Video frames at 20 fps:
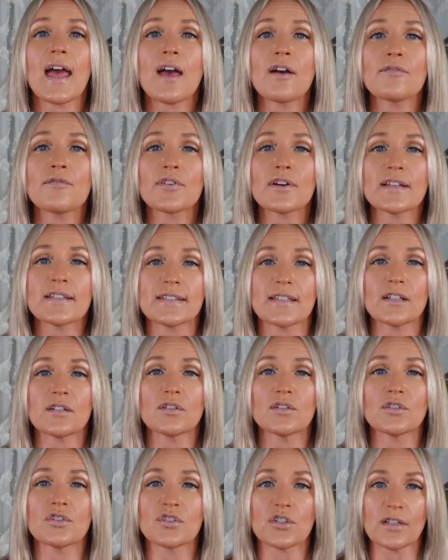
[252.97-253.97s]
every
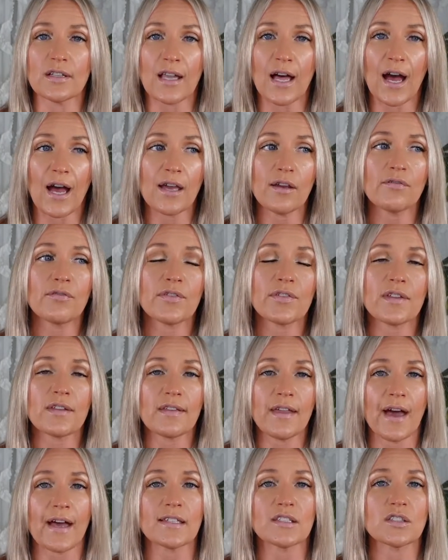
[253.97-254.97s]
single July for the
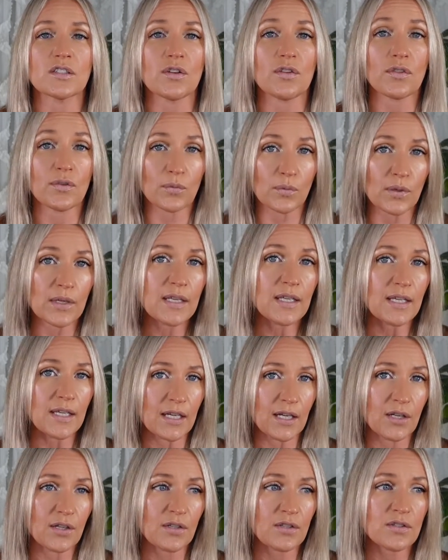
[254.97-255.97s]
last 3
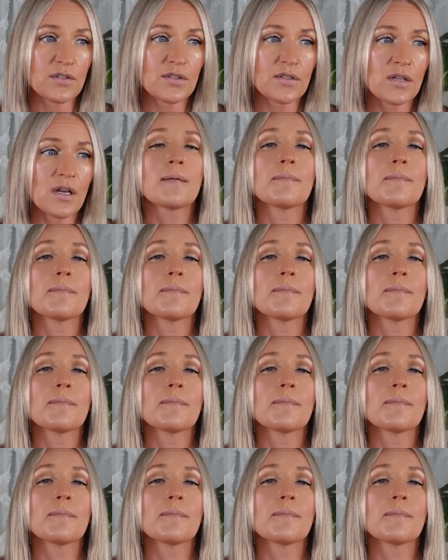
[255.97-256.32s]
years,